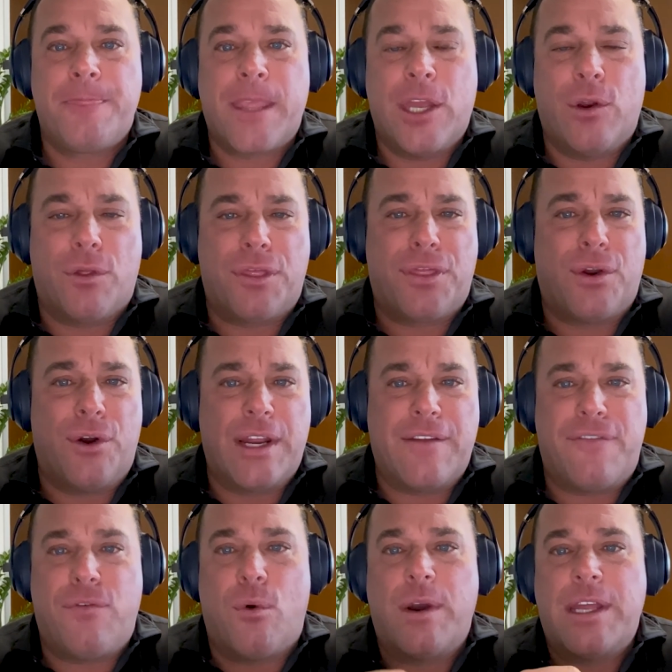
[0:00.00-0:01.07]
30,
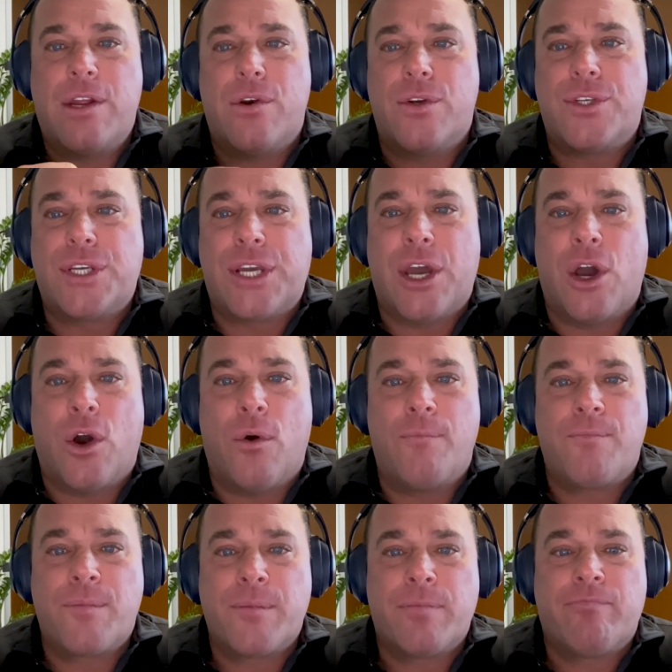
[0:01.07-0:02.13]
40 years ago,
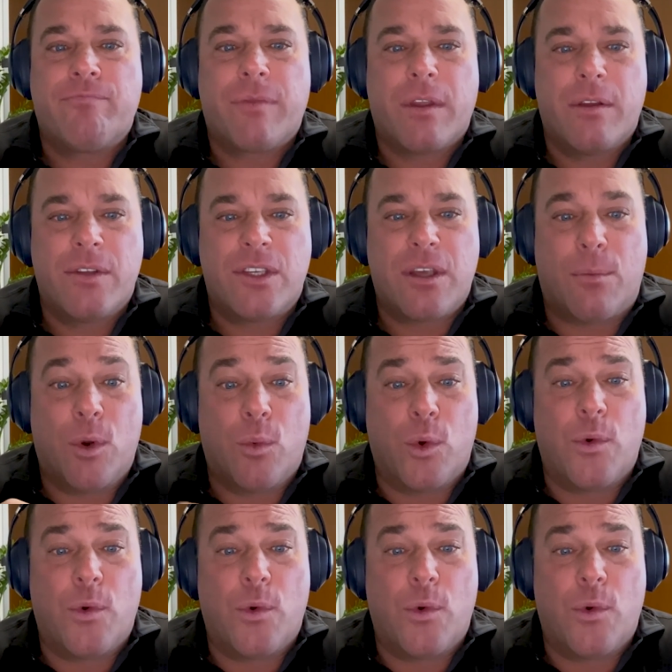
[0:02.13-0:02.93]
someone would